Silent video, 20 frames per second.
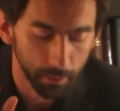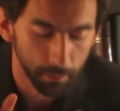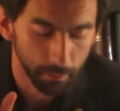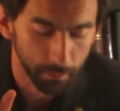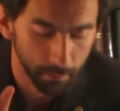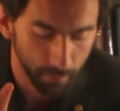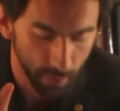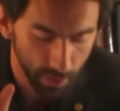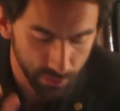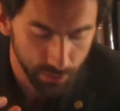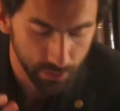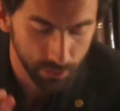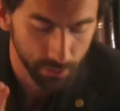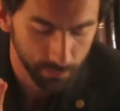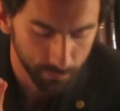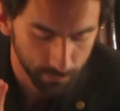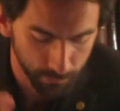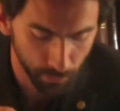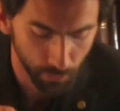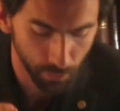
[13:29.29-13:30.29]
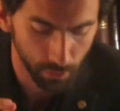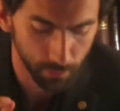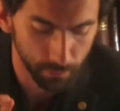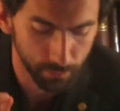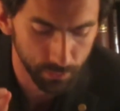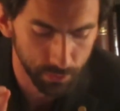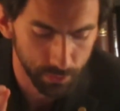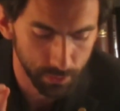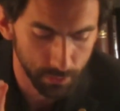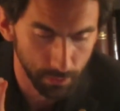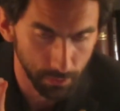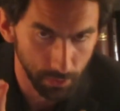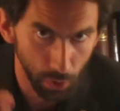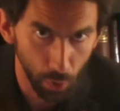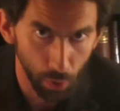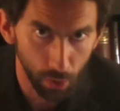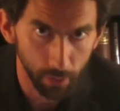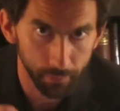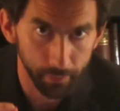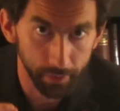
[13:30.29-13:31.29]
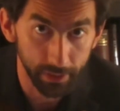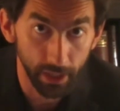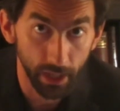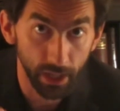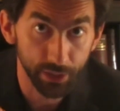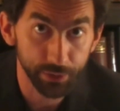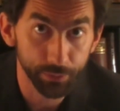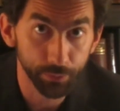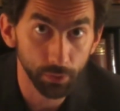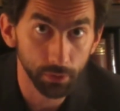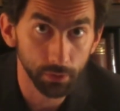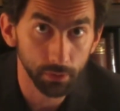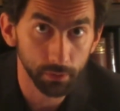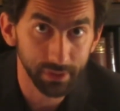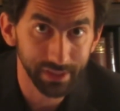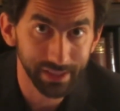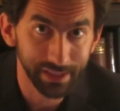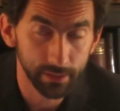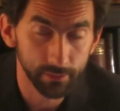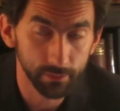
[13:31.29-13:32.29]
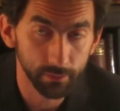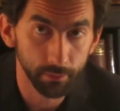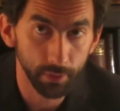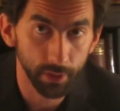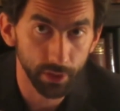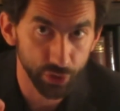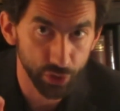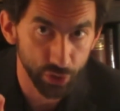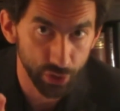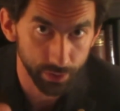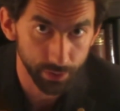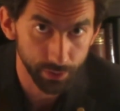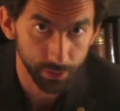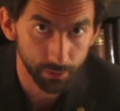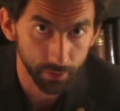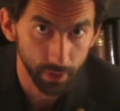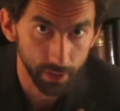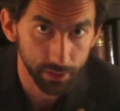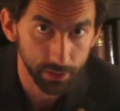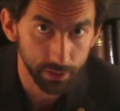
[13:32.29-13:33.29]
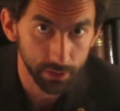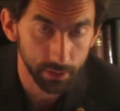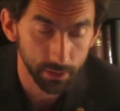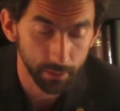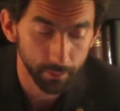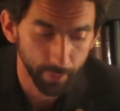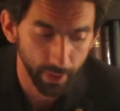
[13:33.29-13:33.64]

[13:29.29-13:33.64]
must conform to the law of the gospel given by Jesus Christ,